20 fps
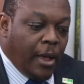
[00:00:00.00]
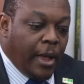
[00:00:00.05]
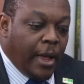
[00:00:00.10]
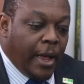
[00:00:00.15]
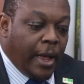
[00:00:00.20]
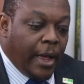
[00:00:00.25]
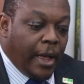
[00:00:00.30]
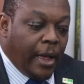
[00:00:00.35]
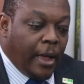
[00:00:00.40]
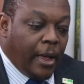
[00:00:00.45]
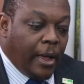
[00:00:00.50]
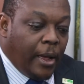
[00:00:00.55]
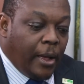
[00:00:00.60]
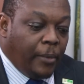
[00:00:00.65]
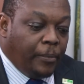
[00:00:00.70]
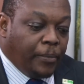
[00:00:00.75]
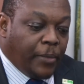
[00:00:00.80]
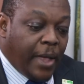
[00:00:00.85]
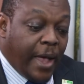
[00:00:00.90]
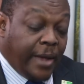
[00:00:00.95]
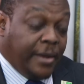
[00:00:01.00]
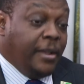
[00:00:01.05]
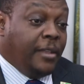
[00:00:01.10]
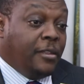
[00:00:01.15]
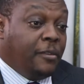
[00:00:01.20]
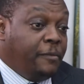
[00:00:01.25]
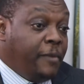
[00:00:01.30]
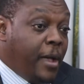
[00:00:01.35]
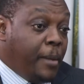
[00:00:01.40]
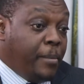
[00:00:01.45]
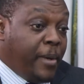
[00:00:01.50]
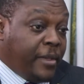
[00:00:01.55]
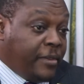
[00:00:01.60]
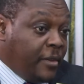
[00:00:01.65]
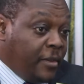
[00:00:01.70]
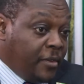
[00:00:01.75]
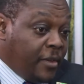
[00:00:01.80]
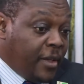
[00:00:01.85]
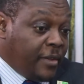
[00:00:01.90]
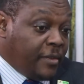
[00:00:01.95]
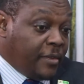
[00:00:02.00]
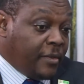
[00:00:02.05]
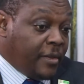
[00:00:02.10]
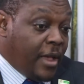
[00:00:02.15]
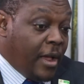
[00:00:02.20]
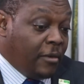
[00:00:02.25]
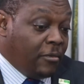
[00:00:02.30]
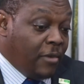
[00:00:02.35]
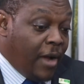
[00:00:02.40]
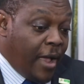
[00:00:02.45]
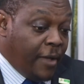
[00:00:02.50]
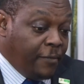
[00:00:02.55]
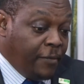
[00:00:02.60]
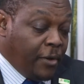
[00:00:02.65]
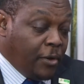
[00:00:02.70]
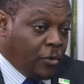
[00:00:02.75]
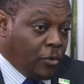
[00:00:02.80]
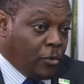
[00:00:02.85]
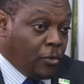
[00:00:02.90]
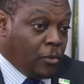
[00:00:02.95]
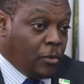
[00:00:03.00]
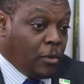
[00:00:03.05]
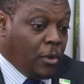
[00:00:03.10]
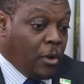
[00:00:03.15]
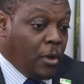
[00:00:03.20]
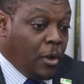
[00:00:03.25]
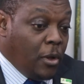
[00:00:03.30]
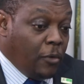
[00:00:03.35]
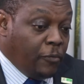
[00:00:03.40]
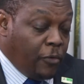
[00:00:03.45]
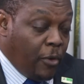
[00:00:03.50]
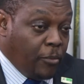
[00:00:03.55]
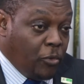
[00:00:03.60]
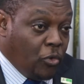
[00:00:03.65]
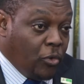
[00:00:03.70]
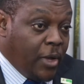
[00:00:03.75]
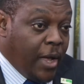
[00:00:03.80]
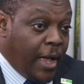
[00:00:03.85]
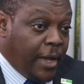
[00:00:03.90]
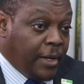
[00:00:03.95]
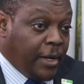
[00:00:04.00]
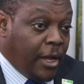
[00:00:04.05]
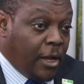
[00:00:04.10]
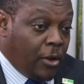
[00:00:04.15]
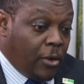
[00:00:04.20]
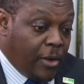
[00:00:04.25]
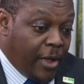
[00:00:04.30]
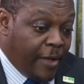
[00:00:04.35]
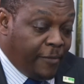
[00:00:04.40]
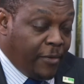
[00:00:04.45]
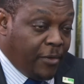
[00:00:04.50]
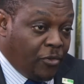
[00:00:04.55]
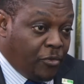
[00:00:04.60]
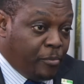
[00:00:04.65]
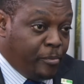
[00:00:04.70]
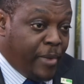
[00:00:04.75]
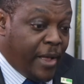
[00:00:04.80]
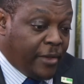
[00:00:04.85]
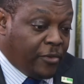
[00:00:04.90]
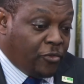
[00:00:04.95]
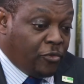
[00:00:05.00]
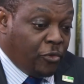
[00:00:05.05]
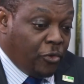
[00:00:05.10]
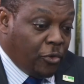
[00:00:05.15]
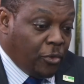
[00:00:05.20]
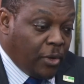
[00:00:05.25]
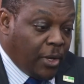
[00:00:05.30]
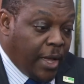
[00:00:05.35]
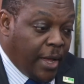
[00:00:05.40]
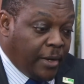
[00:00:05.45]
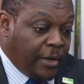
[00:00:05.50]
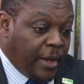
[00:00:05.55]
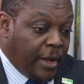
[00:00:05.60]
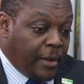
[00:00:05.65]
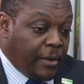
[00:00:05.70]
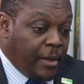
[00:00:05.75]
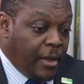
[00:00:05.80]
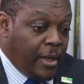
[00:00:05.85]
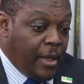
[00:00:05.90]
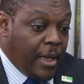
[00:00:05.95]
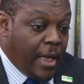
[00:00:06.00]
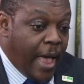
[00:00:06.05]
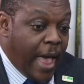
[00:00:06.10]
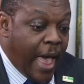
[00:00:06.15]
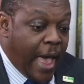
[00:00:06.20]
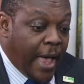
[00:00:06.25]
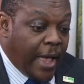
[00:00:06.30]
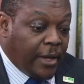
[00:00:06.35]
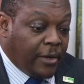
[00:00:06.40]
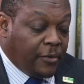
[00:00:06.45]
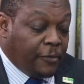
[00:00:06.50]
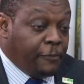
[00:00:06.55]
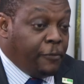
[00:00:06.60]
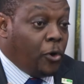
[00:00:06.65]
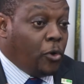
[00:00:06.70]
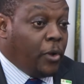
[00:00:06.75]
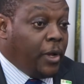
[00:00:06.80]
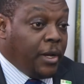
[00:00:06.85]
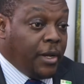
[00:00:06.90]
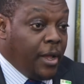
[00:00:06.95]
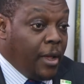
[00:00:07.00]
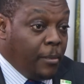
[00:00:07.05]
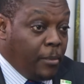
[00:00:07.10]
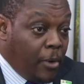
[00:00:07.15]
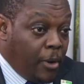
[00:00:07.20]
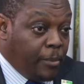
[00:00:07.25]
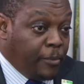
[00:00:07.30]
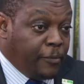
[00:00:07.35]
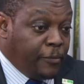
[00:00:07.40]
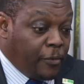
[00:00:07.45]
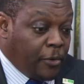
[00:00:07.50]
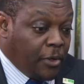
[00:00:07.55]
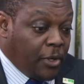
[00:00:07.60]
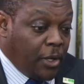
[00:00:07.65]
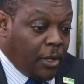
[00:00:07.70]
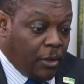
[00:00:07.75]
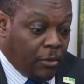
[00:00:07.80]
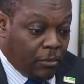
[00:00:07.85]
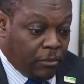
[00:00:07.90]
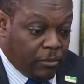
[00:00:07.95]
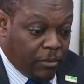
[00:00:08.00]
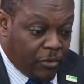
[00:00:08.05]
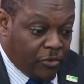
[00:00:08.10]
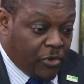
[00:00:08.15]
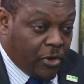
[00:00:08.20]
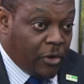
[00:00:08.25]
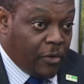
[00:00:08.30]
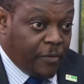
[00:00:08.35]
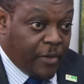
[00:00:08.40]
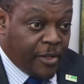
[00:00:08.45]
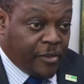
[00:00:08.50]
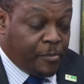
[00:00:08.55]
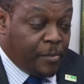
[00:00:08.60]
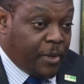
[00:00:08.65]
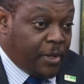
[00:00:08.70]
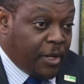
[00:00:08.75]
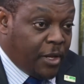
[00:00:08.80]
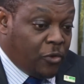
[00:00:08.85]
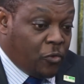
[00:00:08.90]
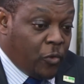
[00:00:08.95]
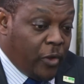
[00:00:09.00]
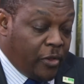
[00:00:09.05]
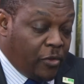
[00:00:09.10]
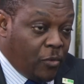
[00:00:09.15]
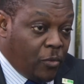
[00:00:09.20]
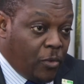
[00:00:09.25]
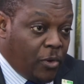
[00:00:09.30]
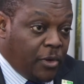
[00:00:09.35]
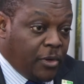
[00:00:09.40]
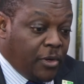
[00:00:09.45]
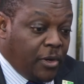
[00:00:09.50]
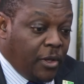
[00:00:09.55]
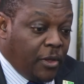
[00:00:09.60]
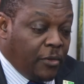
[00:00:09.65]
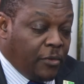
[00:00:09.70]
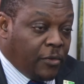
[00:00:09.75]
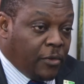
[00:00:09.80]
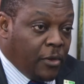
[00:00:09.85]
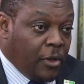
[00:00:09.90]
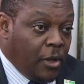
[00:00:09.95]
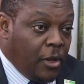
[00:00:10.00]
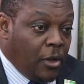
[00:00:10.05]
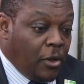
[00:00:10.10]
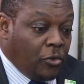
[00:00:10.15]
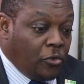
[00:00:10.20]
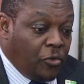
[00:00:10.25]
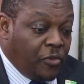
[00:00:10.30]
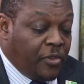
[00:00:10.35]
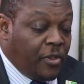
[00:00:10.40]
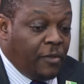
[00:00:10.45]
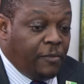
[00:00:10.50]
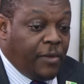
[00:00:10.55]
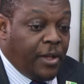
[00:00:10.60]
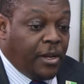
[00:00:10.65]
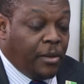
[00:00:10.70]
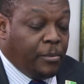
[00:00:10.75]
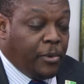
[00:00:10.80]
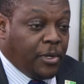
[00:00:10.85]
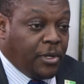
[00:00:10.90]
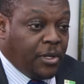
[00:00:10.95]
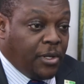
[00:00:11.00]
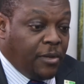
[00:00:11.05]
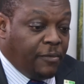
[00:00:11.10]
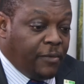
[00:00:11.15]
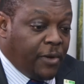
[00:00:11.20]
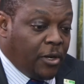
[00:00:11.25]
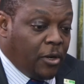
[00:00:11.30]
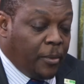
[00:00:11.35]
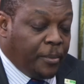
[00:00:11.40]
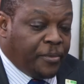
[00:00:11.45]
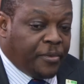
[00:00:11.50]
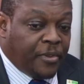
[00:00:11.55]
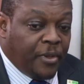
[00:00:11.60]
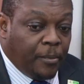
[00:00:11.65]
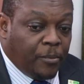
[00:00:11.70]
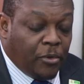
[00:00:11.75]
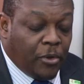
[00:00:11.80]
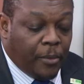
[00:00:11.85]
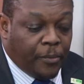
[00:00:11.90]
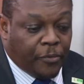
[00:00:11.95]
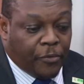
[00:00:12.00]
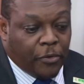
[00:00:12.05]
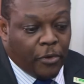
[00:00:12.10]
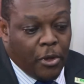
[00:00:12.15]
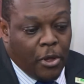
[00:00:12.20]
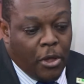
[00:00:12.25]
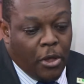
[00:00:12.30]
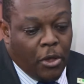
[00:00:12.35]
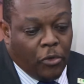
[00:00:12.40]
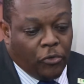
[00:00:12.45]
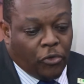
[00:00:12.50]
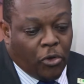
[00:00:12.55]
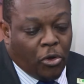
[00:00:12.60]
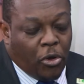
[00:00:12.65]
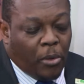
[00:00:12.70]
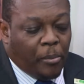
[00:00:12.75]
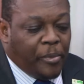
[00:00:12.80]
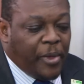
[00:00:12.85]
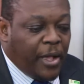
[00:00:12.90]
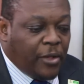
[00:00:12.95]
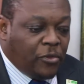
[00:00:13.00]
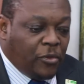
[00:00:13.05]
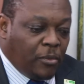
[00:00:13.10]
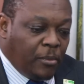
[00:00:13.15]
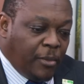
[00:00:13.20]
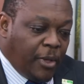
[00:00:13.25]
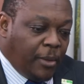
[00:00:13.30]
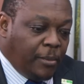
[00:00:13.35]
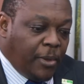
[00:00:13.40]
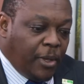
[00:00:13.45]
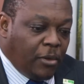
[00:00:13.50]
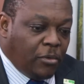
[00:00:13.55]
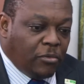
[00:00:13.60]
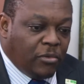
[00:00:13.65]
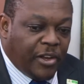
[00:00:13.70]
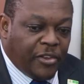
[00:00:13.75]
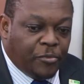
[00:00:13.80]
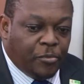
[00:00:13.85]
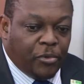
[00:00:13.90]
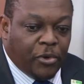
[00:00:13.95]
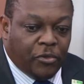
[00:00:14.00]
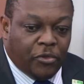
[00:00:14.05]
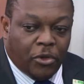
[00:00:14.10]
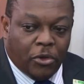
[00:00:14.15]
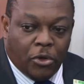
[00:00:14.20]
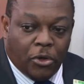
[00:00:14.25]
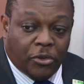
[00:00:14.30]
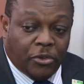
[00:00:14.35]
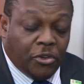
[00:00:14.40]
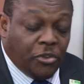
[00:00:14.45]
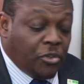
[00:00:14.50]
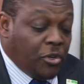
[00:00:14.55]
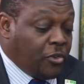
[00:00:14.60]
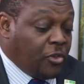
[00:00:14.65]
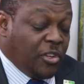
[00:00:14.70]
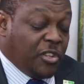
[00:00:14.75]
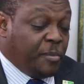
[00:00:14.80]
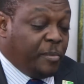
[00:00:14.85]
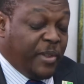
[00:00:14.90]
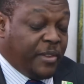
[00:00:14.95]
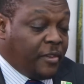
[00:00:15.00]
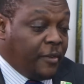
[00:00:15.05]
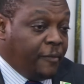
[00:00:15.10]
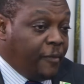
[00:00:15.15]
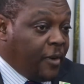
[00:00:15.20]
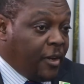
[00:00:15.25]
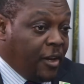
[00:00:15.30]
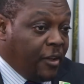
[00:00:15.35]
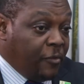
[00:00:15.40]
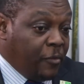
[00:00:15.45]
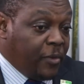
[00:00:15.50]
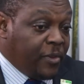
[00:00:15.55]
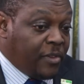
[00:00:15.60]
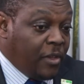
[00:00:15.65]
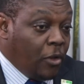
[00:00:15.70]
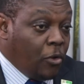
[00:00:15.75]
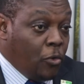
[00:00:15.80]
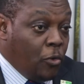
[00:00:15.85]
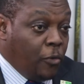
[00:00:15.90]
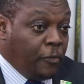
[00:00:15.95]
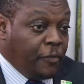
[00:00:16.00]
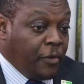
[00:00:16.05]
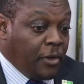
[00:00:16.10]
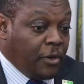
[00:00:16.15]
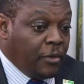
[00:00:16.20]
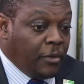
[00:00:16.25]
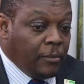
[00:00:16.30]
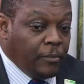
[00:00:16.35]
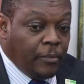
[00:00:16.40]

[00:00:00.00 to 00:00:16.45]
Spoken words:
identify passengers arriving from Uganda or having passed through Uganda, and following them up for the sort of expected 21 days to see if anybody develops symptoms. So compared to maybe respiratory conditions, or specifically if we say COVID,